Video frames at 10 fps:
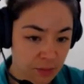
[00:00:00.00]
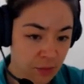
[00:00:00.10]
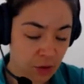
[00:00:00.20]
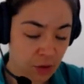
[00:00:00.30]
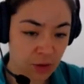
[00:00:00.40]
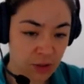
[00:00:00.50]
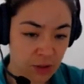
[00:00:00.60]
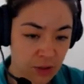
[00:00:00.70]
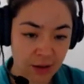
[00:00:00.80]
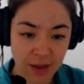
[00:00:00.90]
You can also
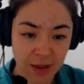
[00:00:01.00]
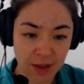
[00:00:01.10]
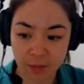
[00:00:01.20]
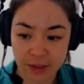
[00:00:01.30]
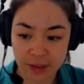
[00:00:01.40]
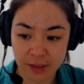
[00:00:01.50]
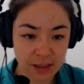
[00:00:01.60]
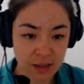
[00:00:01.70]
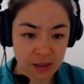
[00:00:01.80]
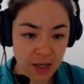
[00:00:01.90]
have that come as an
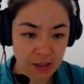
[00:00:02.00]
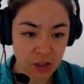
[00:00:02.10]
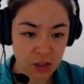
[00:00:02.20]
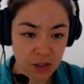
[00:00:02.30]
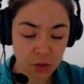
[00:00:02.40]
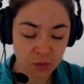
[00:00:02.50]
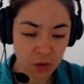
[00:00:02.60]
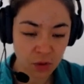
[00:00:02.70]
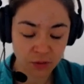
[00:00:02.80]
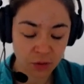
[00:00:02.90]
SMS to you if you
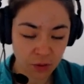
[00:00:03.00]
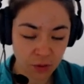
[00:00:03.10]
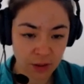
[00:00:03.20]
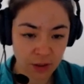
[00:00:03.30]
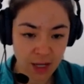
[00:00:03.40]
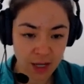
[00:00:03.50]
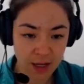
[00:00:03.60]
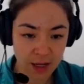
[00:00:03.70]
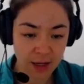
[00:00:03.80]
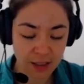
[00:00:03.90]
have your
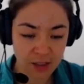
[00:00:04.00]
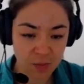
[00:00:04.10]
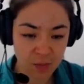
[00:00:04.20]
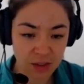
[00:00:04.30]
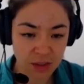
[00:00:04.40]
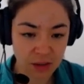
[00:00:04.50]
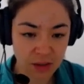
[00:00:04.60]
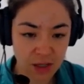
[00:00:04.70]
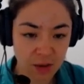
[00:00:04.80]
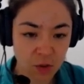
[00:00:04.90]
SMS
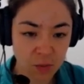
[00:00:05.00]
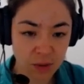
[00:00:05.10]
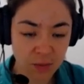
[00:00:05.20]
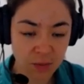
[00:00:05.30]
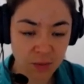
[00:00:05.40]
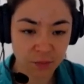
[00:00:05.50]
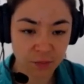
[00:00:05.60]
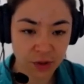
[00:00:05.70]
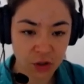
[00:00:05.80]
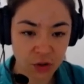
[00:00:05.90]
mobile number
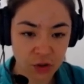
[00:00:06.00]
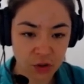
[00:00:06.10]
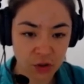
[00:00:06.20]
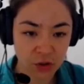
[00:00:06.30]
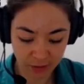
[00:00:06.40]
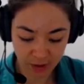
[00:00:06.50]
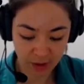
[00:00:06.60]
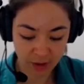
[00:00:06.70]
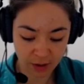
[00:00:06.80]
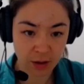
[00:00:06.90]
in your user
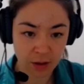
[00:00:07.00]
profile.